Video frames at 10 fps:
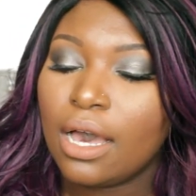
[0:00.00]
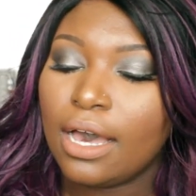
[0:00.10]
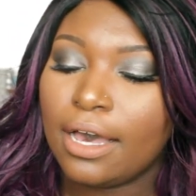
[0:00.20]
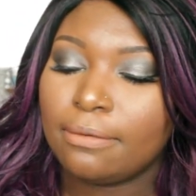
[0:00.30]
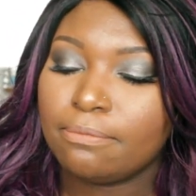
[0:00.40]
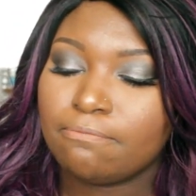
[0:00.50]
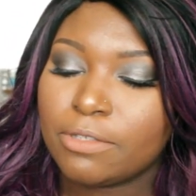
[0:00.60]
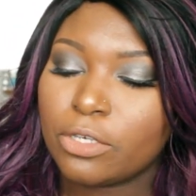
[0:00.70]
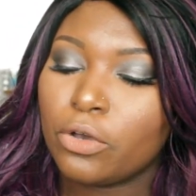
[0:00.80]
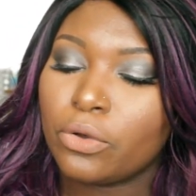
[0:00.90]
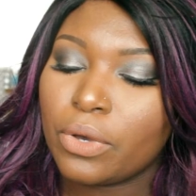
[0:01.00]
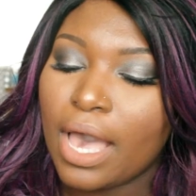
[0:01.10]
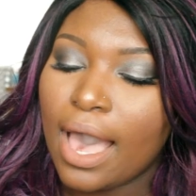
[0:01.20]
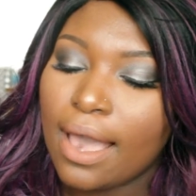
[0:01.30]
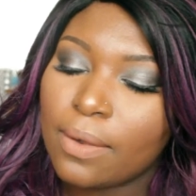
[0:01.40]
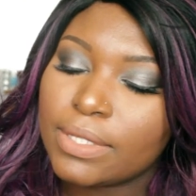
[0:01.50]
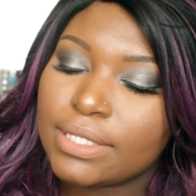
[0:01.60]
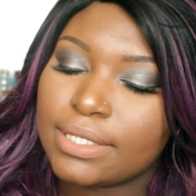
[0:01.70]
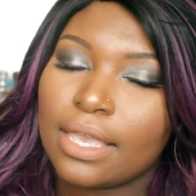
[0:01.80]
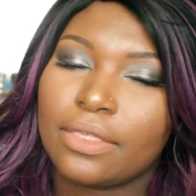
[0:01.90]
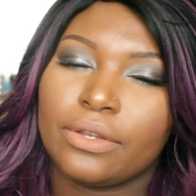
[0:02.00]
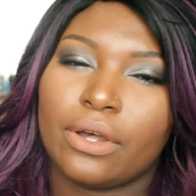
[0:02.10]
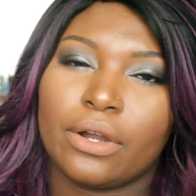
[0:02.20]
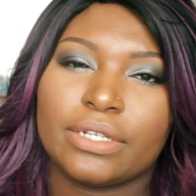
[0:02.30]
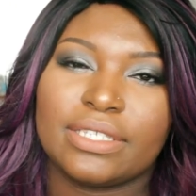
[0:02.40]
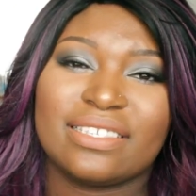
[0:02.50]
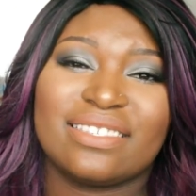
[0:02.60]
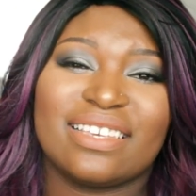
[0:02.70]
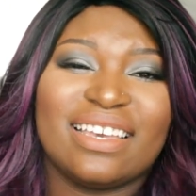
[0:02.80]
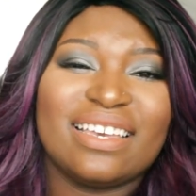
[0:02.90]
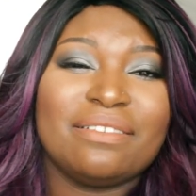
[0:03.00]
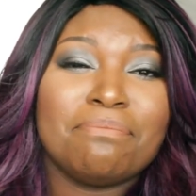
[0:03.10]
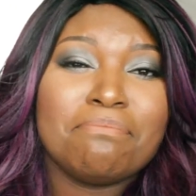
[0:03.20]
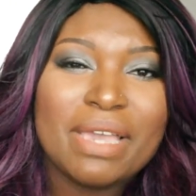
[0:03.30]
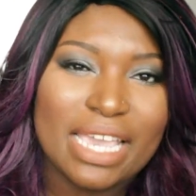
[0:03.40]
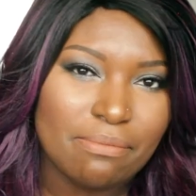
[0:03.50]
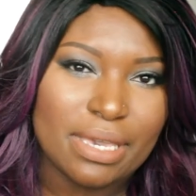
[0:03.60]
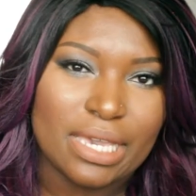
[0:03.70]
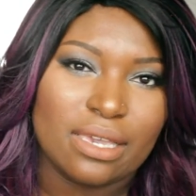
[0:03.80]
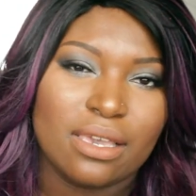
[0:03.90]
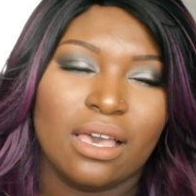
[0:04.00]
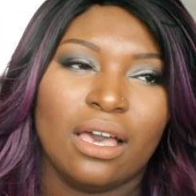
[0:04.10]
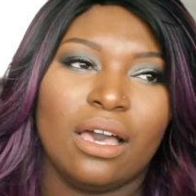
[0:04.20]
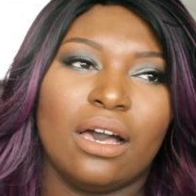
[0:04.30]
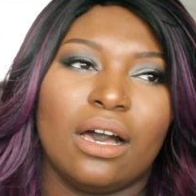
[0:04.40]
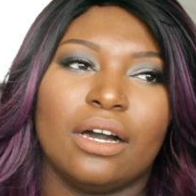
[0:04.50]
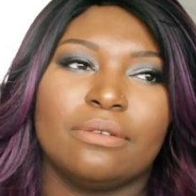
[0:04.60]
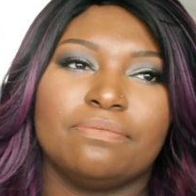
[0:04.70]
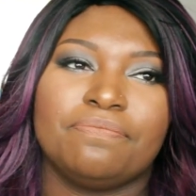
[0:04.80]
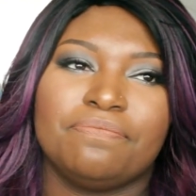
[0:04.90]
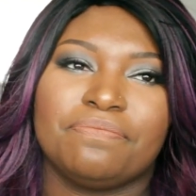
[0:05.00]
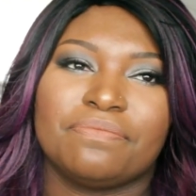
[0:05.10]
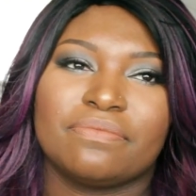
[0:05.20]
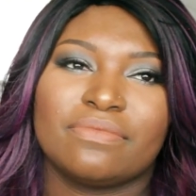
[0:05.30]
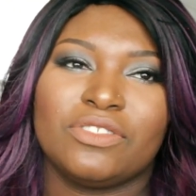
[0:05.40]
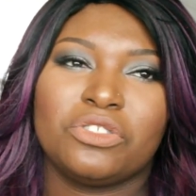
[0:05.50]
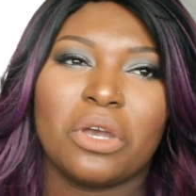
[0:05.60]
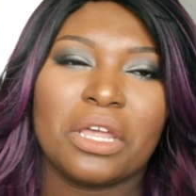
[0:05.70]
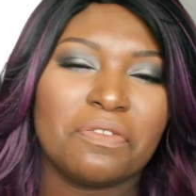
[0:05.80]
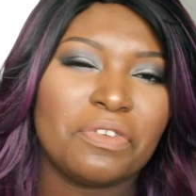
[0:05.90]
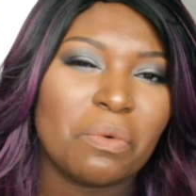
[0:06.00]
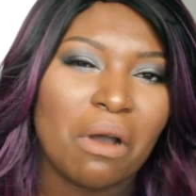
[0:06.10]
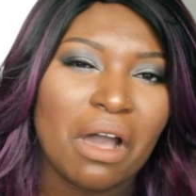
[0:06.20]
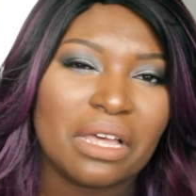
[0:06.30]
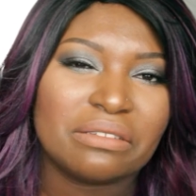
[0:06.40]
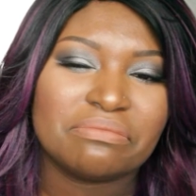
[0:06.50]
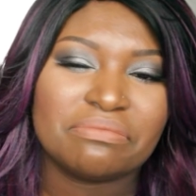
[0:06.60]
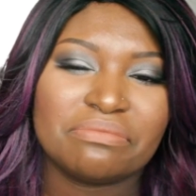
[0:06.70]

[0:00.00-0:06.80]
So I would say the NARS is a maybe. Try it if you want.